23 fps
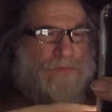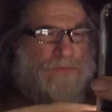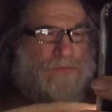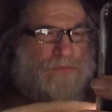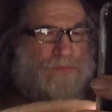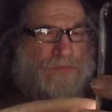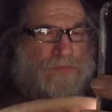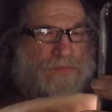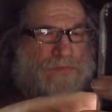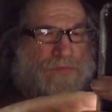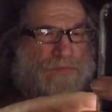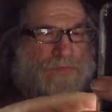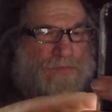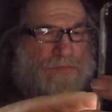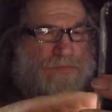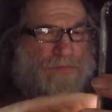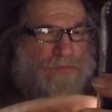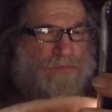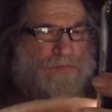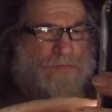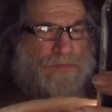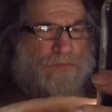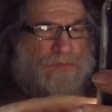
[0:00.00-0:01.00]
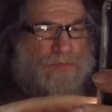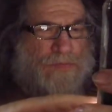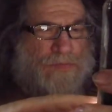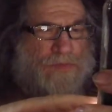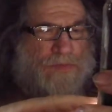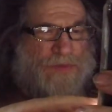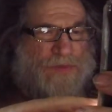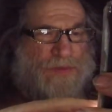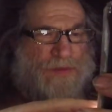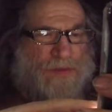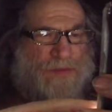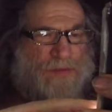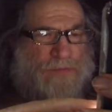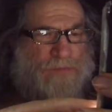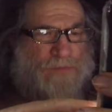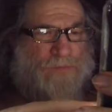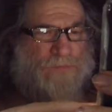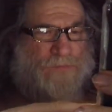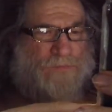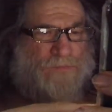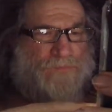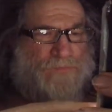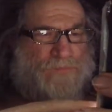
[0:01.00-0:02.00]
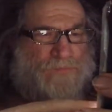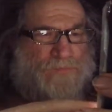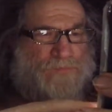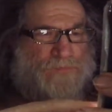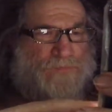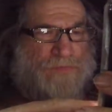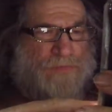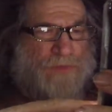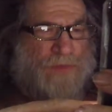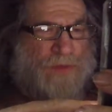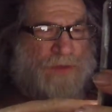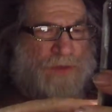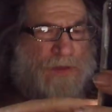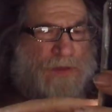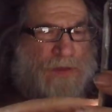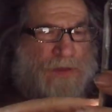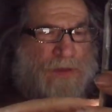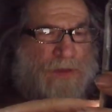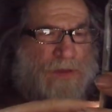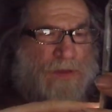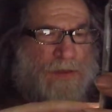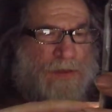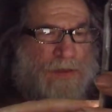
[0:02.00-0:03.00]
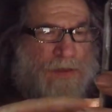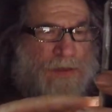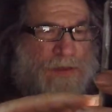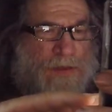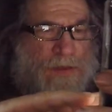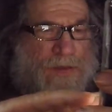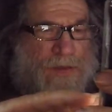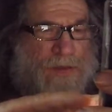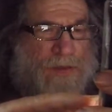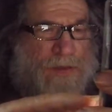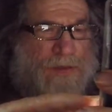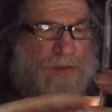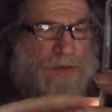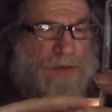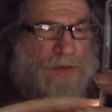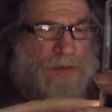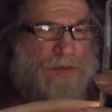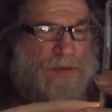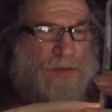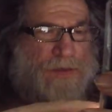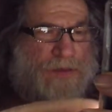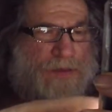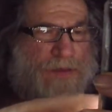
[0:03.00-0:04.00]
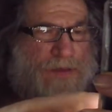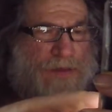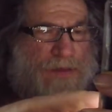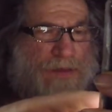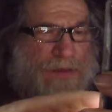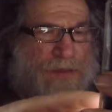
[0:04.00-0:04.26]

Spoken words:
(no one is talking)